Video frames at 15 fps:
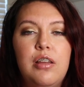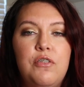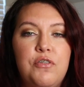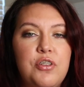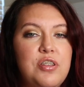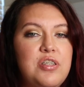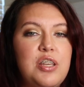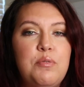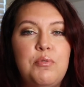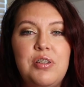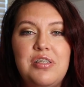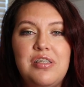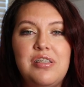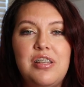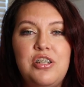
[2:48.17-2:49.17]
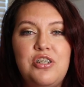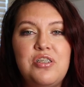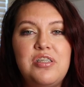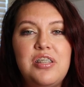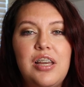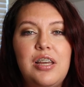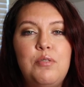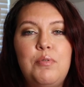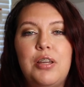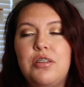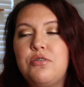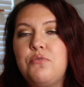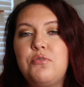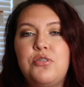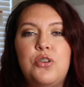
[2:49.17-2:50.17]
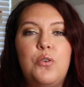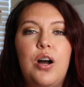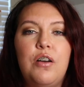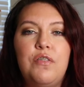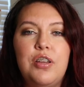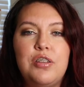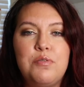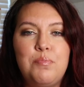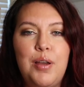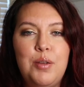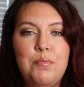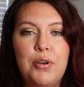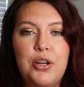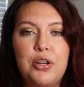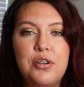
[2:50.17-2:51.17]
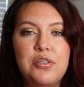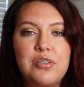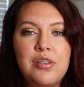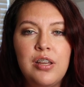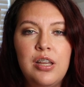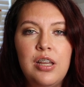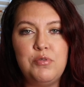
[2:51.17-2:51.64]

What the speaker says: for the same reasons I just said, because there was no obvious bite marks.